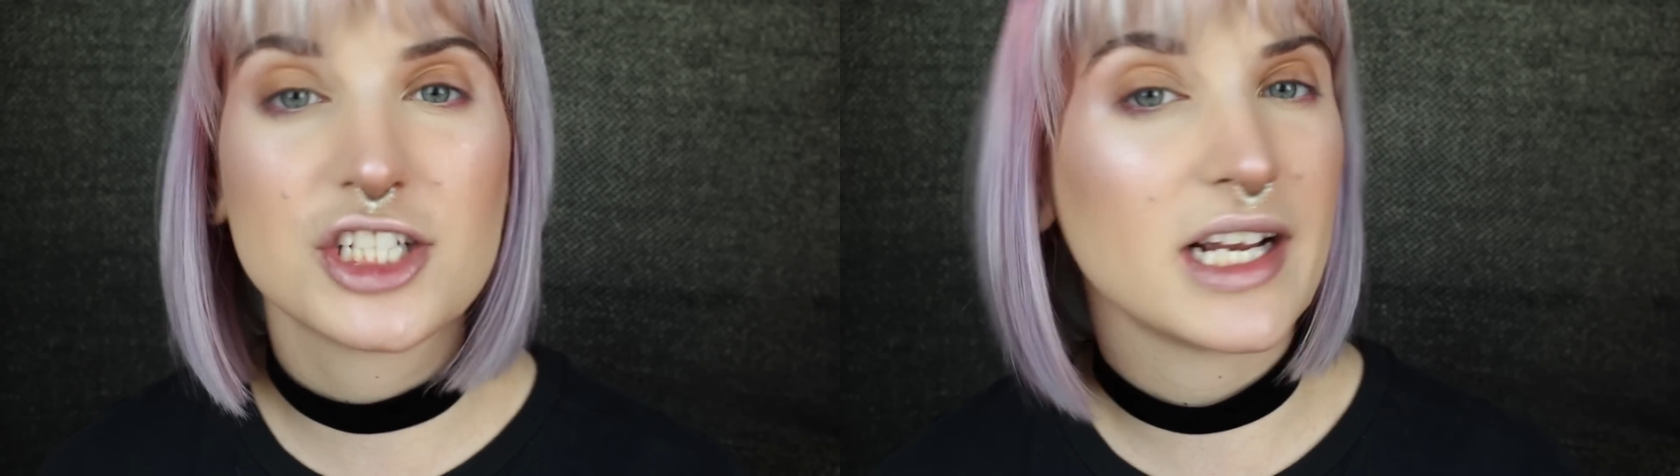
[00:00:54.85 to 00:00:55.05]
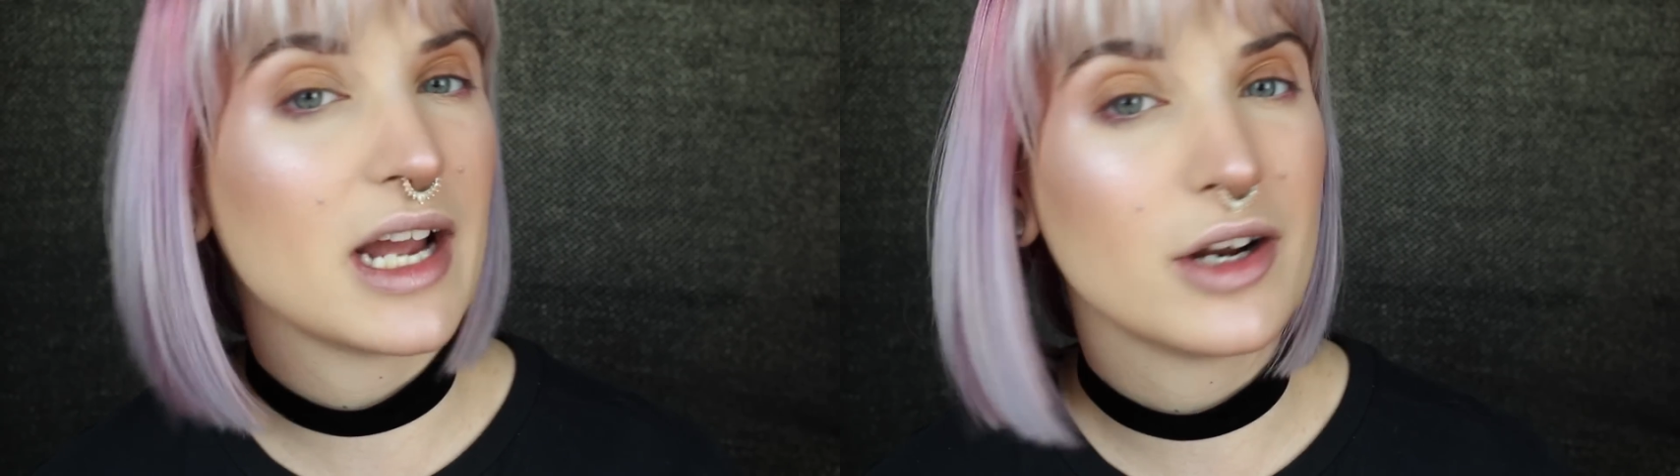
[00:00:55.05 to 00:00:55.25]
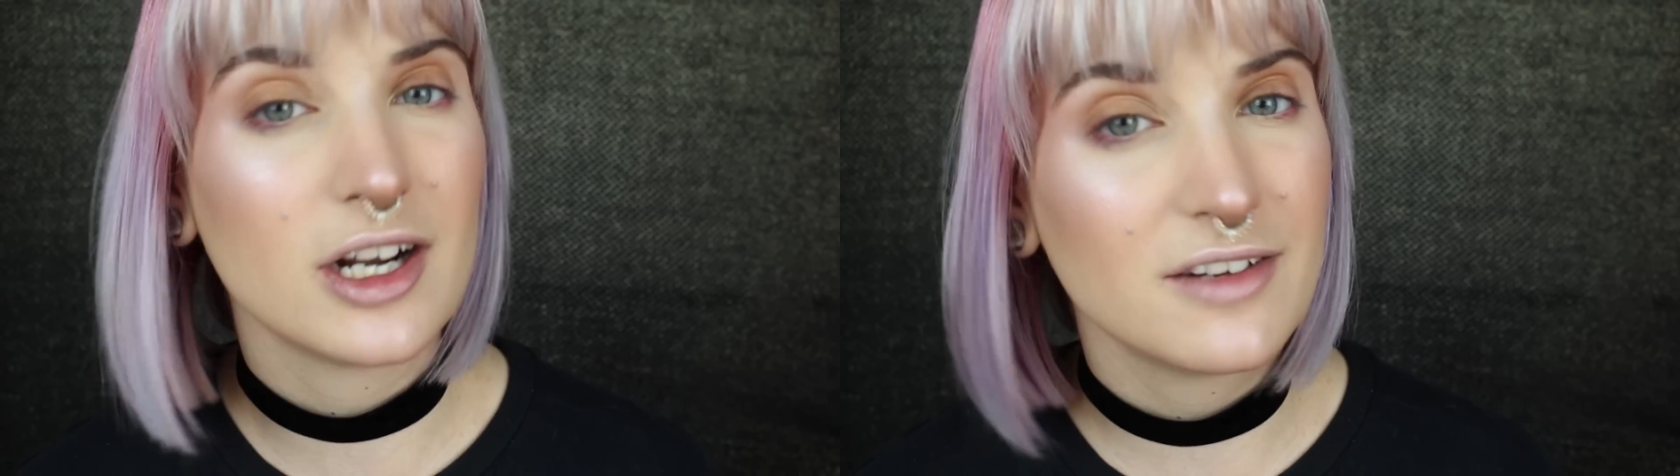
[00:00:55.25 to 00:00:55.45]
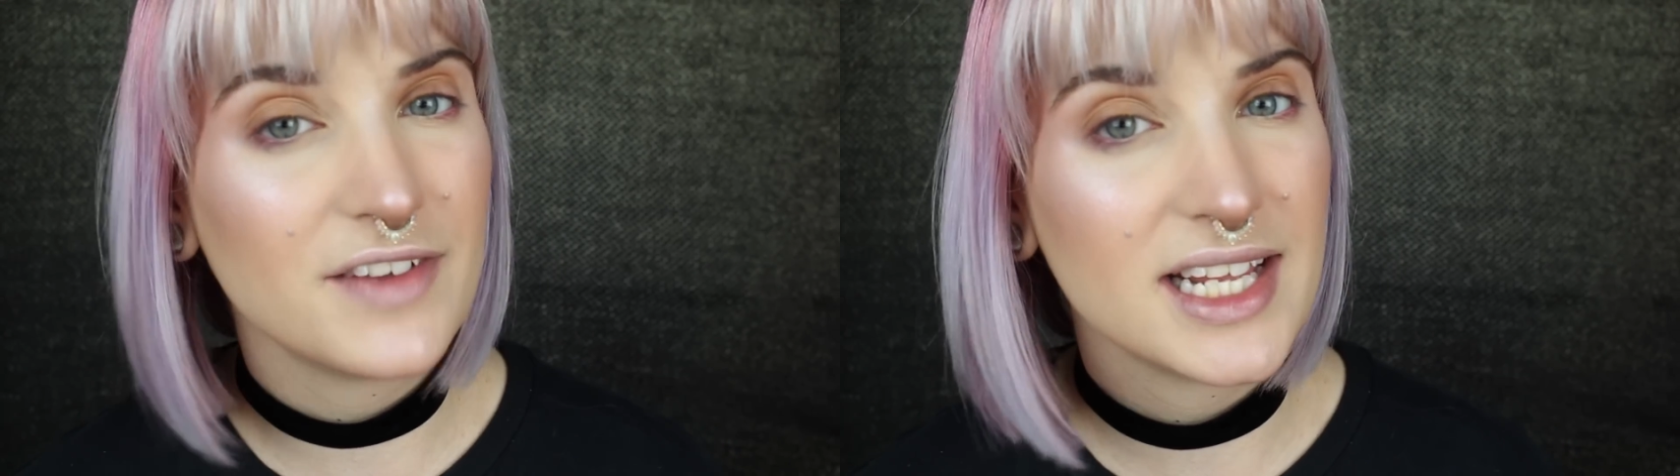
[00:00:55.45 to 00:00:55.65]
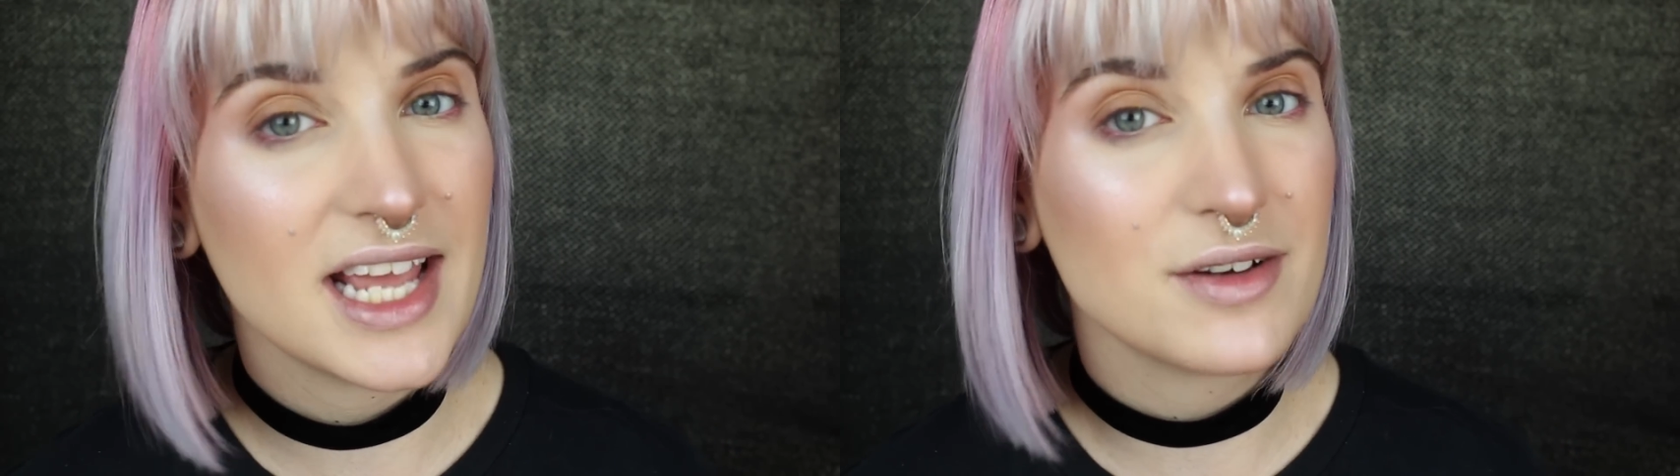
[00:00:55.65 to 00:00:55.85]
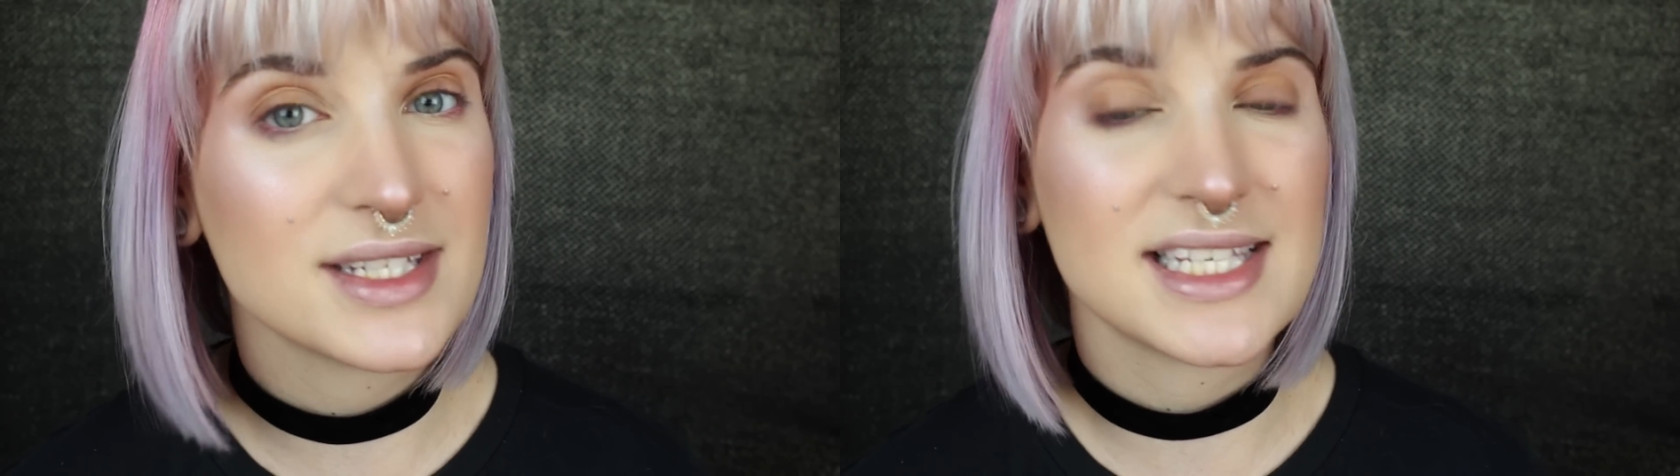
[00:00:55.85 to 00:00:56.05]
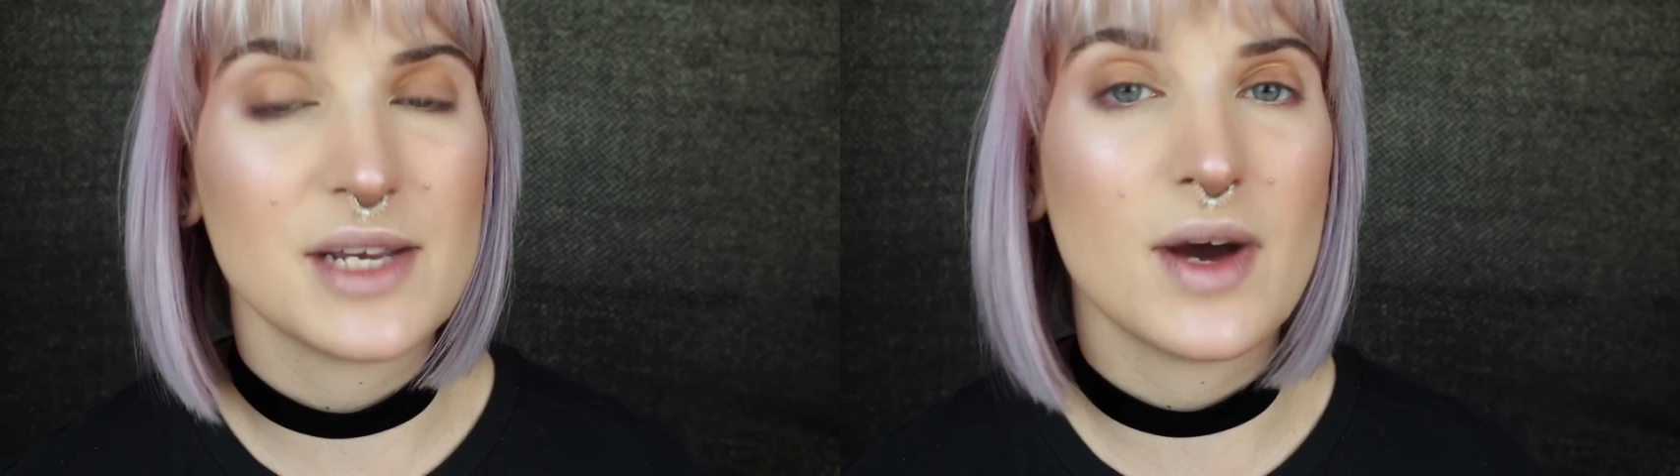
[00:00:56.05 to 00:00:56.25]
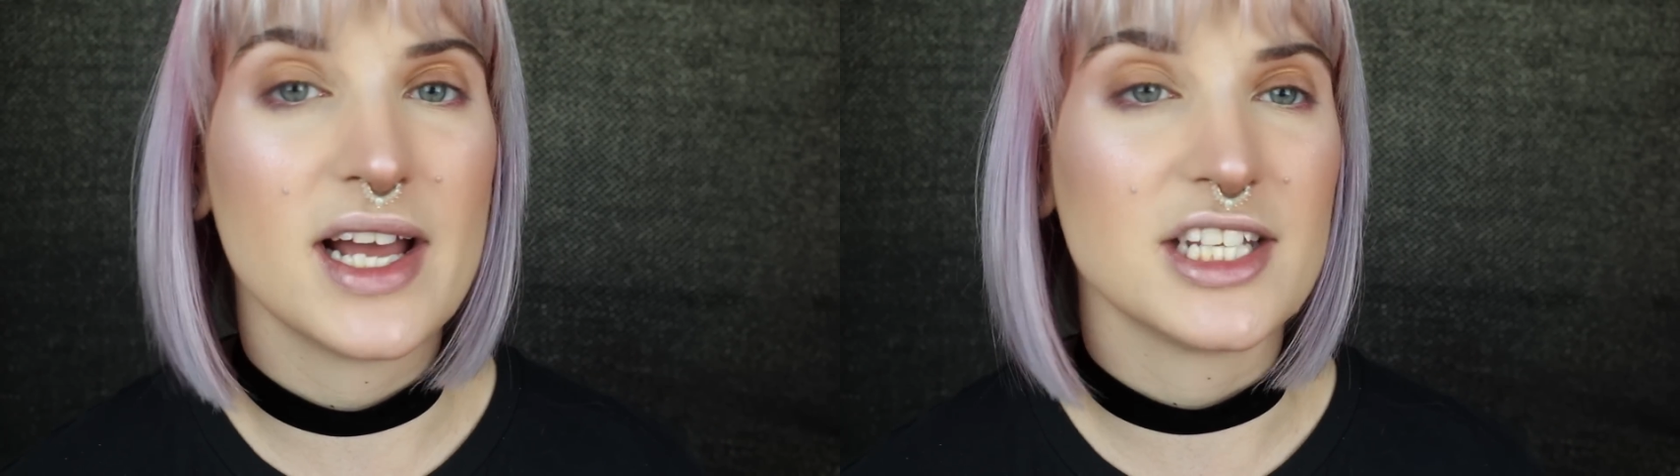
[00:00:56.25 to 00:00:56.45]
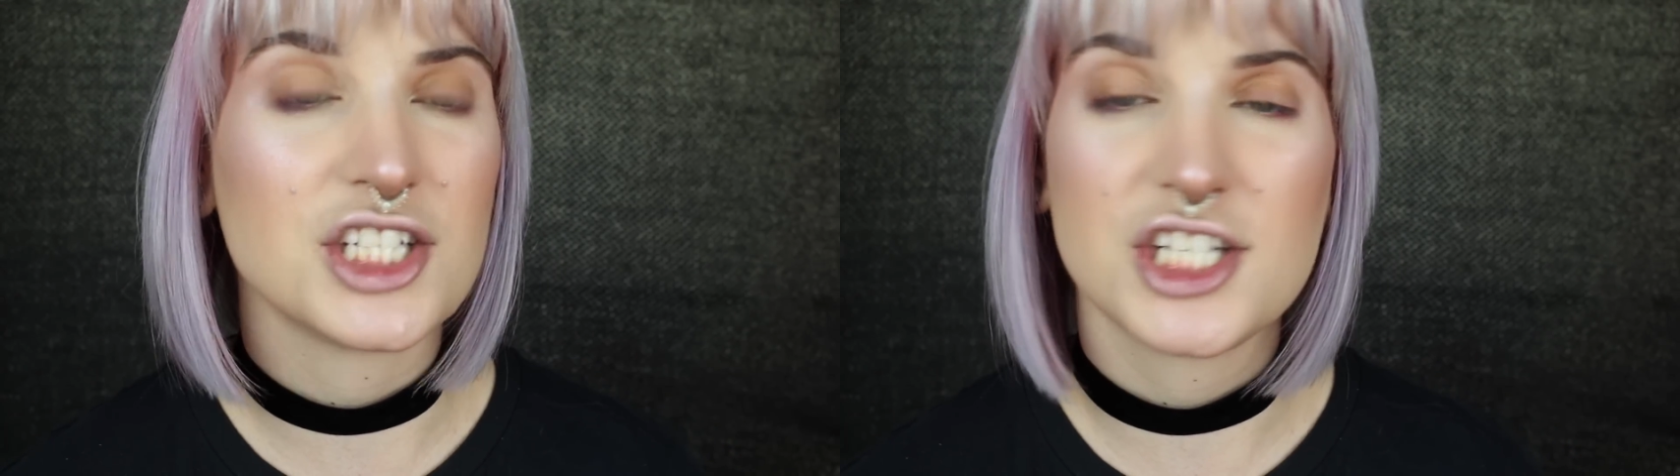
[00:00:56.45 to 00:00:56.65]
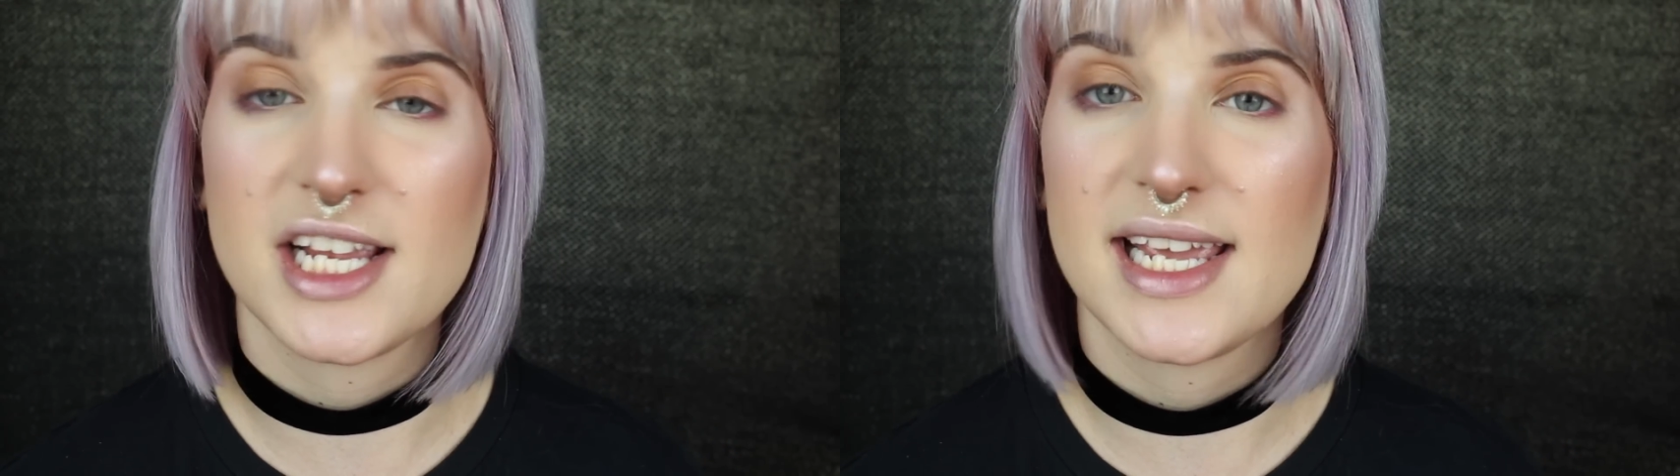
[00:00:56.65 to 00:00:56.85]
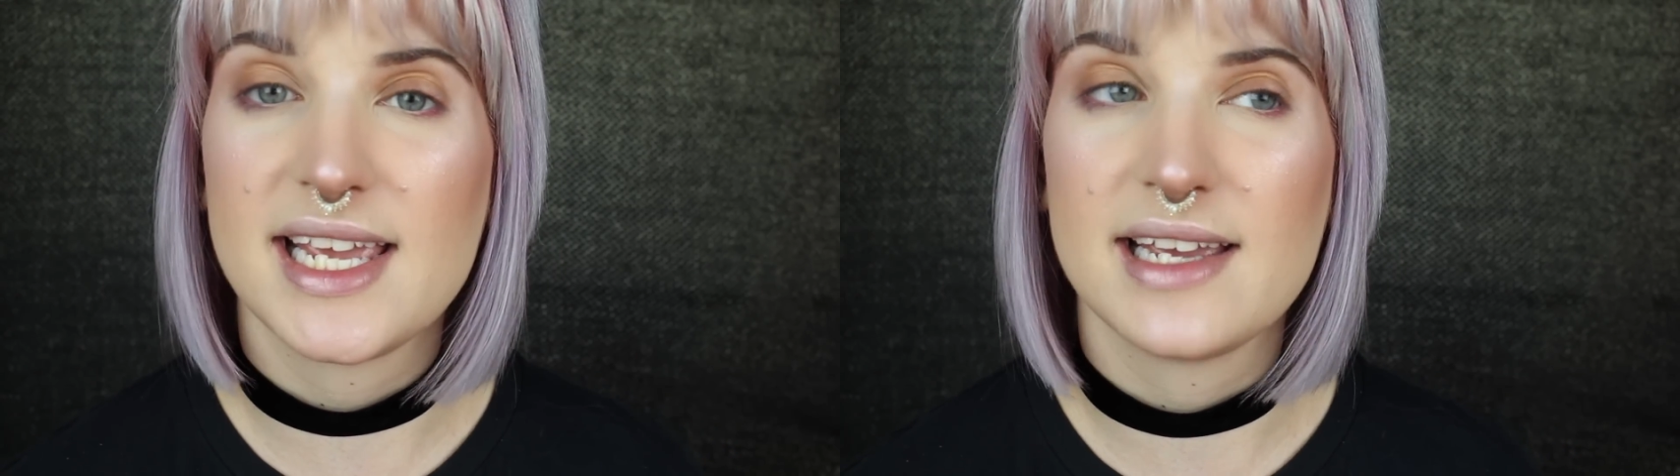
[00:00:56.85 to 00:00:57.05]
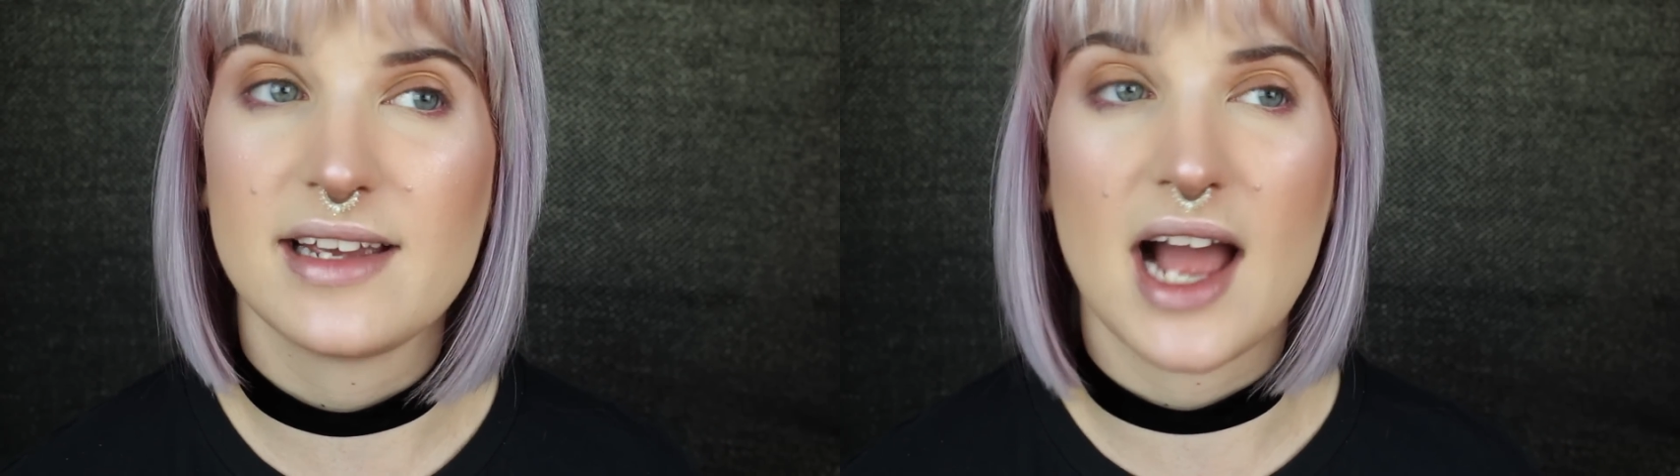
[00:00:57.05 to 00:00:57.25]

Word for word: check out her video, see what she